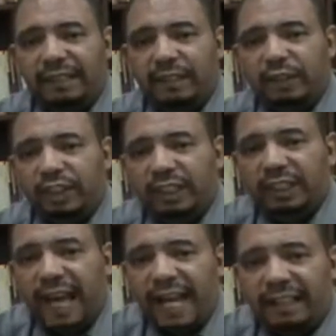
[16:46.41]
or she
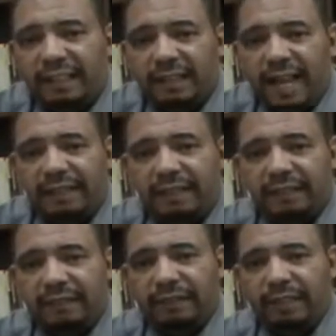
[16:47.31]
is
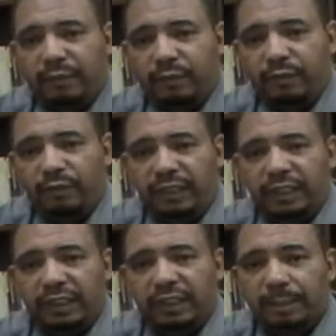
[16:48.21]
actively involved. He
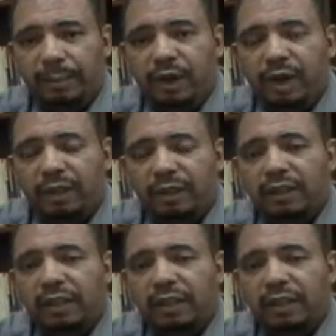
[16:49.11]
is part